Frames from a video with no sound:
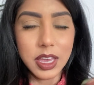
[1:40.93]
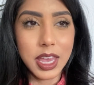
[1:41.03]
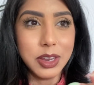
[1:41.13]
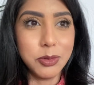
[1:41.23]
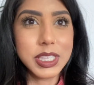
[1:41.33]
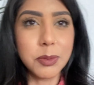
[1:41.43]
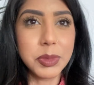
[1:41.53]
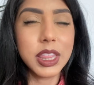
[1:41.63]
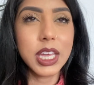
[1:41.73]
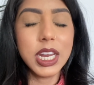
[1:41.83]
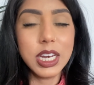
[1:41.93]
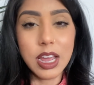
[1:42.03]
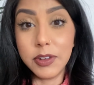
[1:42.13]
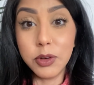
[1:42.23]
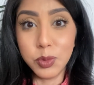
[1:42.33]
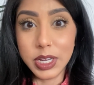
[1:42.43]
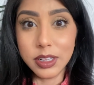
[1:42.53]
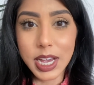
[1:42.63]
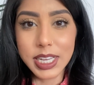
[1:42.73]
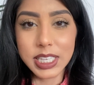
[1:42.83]
And it was something that I never
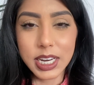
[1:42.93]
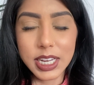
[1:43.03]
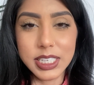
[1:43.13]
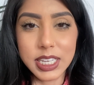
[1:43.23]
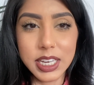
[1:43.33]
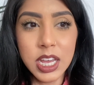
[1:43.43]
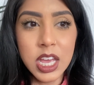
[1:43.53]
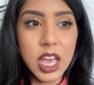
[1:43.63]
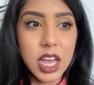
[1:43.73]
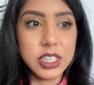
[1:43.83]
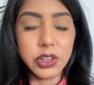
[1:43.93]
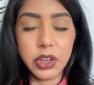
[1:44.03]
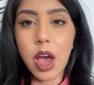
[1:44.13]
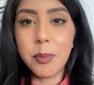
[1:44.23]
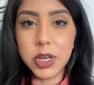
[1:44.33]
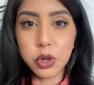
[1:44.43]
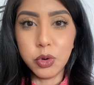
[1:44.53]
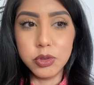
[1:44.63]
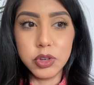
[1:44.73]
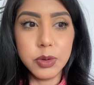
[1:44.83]
realized that I did until I got much
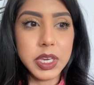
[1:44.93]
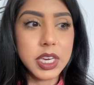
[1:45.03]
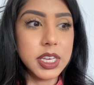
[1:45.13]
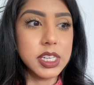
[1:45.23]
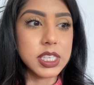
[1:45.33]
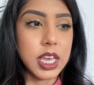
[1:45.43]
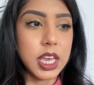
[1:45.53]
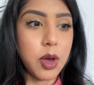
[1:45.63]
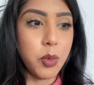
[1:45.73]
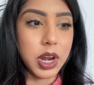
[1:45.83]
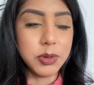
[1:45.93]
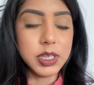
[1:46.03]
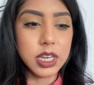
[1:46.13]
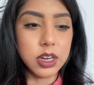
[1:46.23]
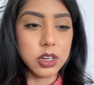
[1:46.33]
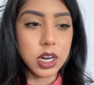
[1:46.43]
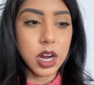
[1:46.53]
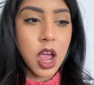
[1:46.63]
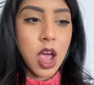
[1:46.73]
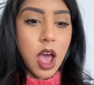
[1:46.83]
older because like when I was younger,
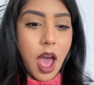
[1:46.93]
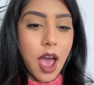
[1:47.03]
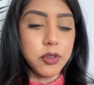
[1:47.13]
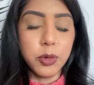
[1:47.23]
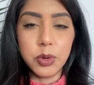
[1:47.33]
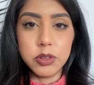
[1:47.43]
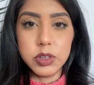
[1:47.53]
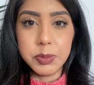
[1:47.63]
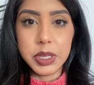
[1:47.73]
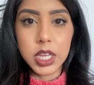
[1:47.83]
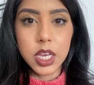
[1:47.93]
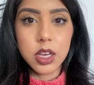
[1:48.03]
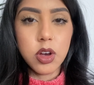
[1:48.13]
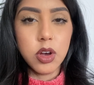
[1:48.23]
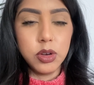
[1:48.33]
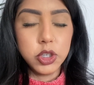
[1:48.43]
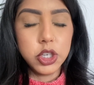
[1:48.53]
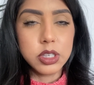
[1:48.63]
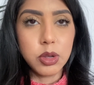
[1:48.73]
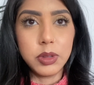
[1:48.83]
everyone always be like, oh,
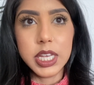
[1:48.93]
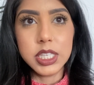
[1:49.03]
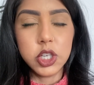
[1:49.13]
she's so lazy.